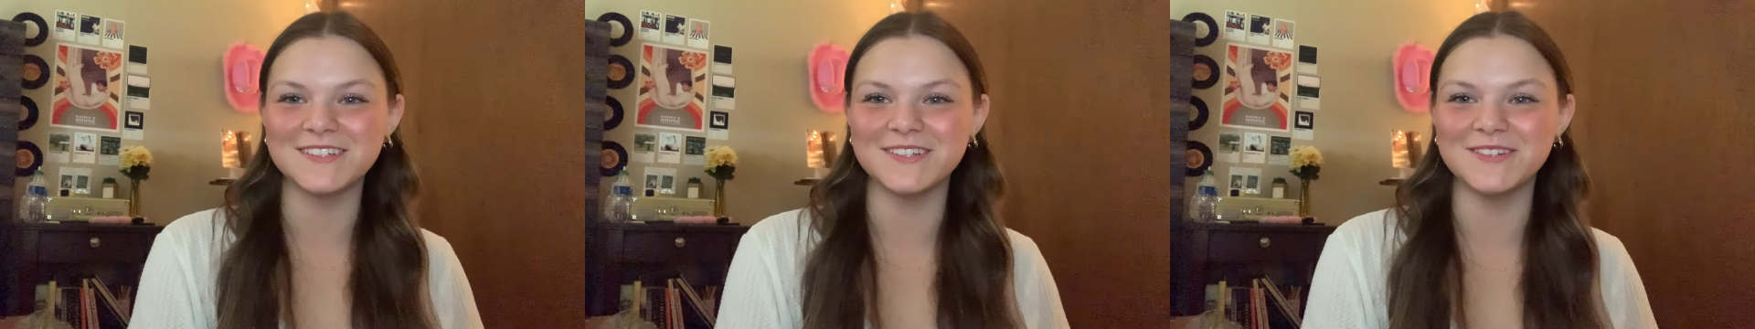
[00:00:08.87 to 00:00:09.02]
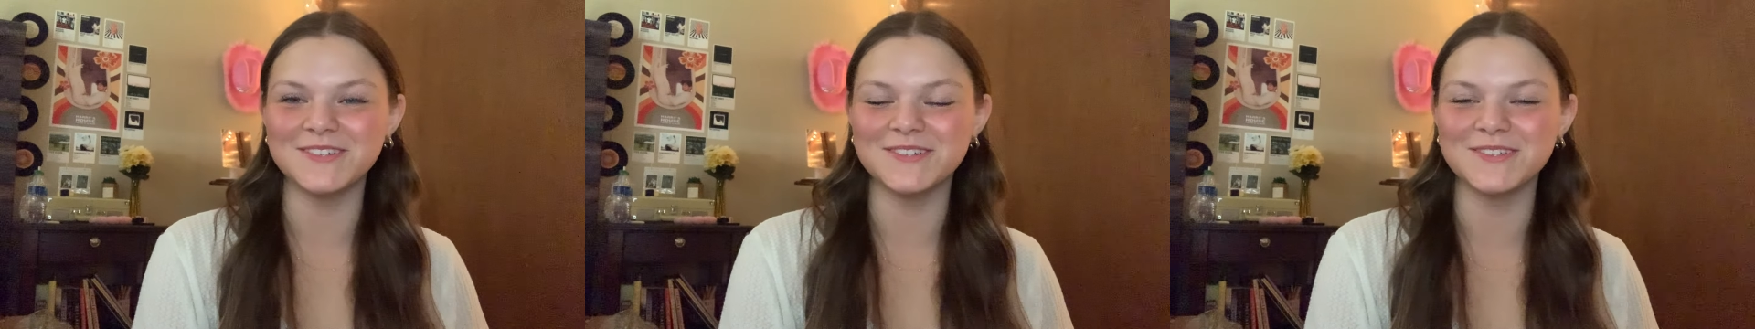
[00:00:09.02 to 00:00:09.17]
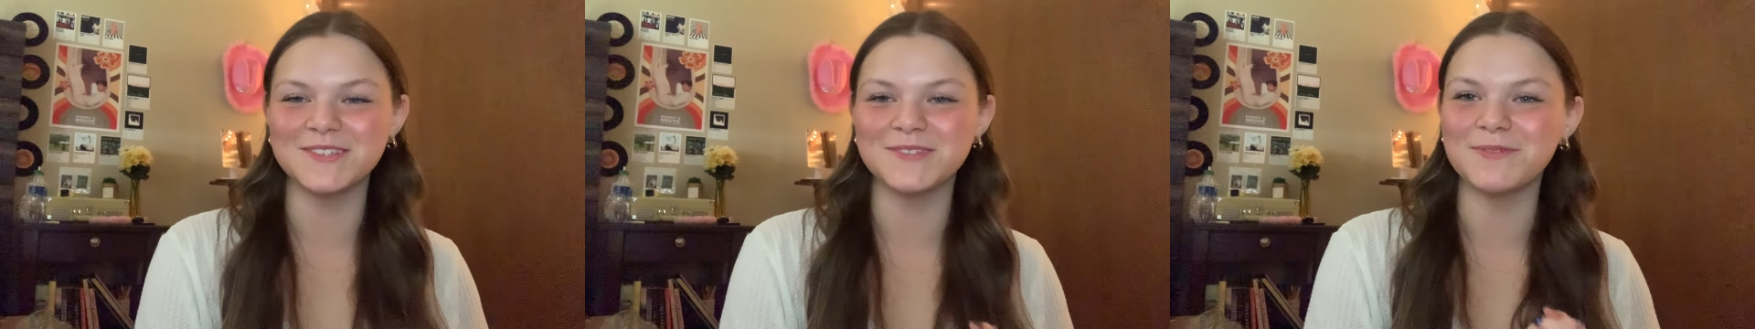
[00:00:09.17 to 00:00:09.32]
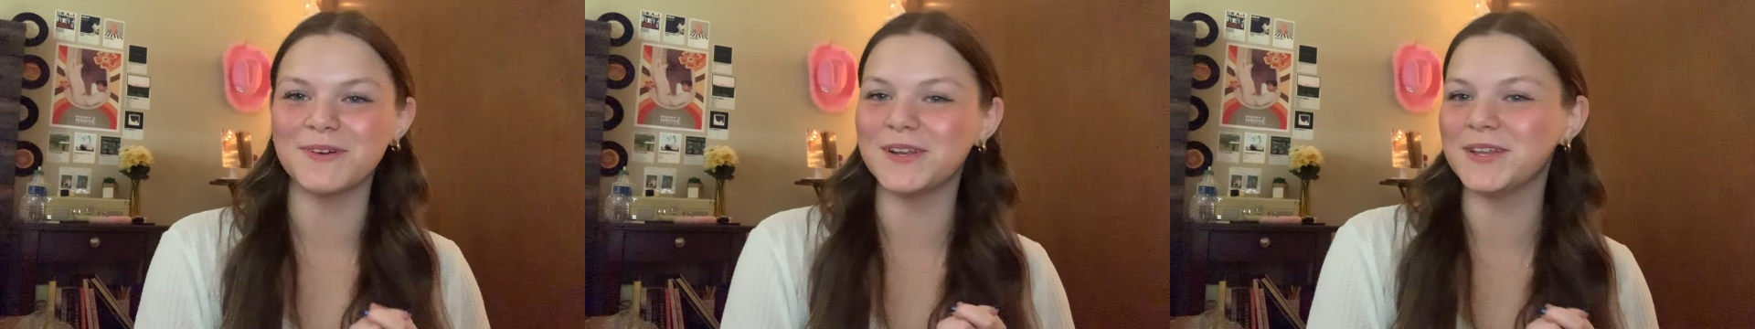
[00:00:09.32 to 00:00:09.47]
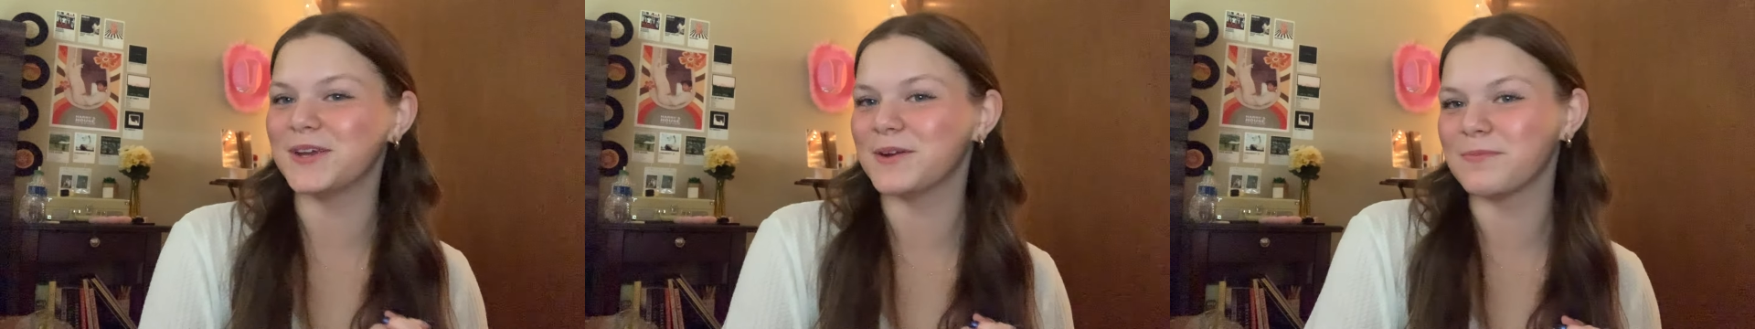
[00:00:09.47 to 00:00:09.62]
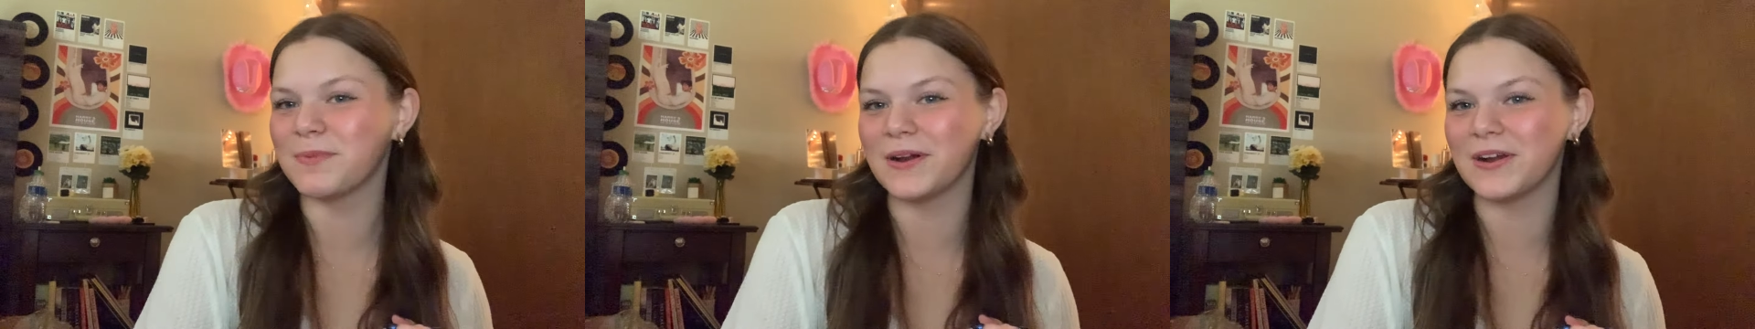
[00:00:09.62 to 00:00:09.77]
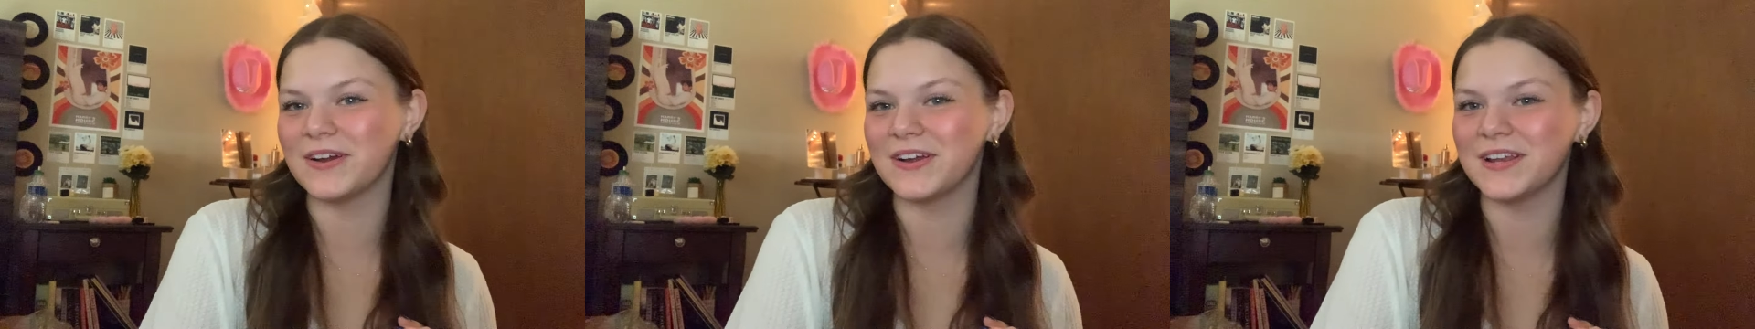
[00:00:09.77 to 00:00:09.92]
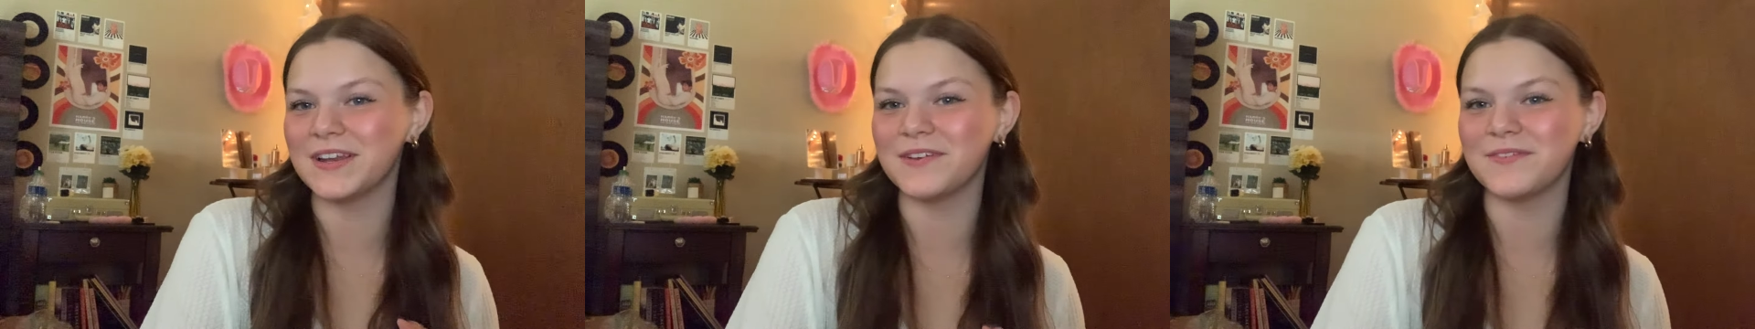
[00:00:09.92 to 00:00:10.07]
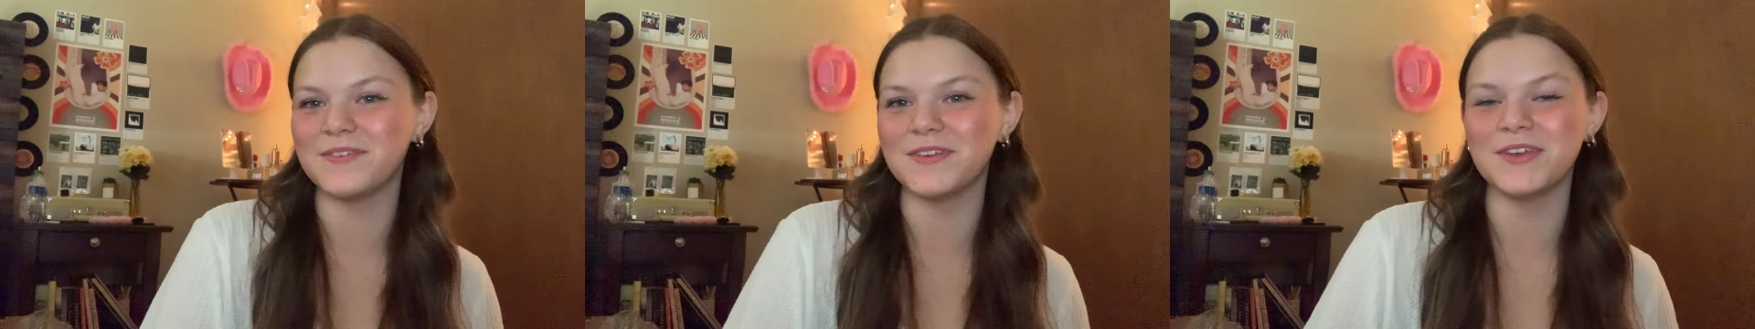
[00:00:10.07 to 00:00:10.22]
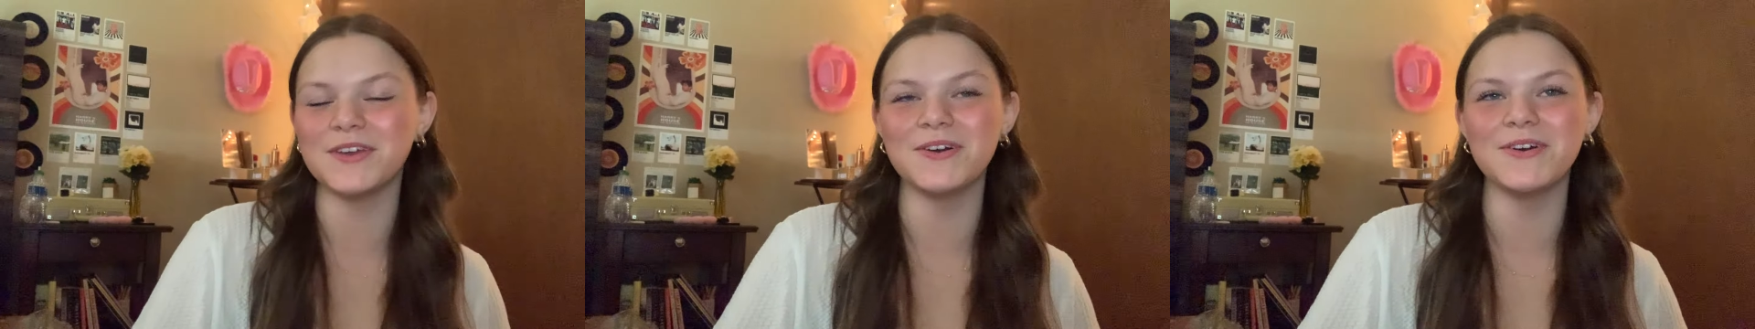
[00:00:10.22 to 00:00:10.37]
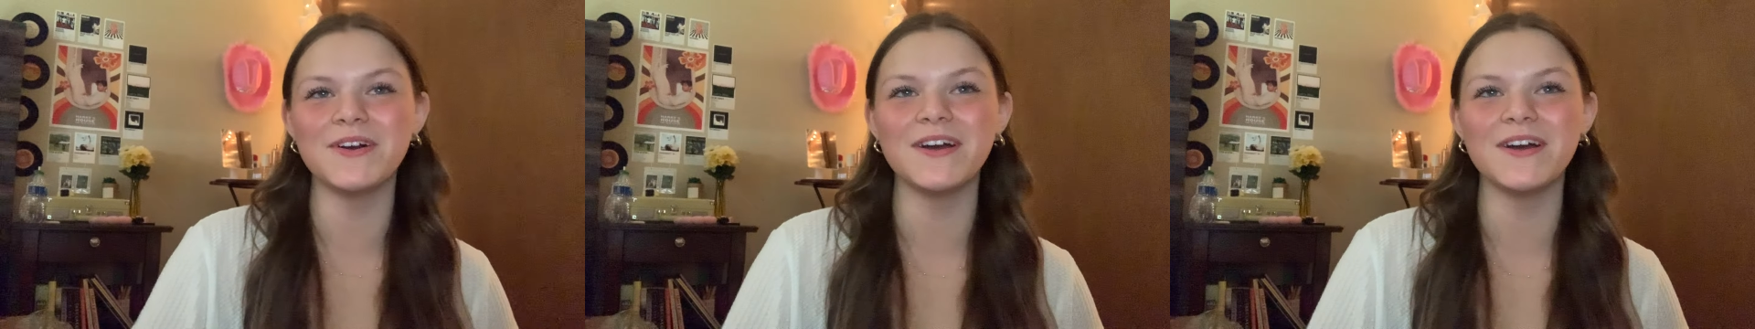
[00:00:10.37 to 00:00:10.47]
year's 1 year apart interview.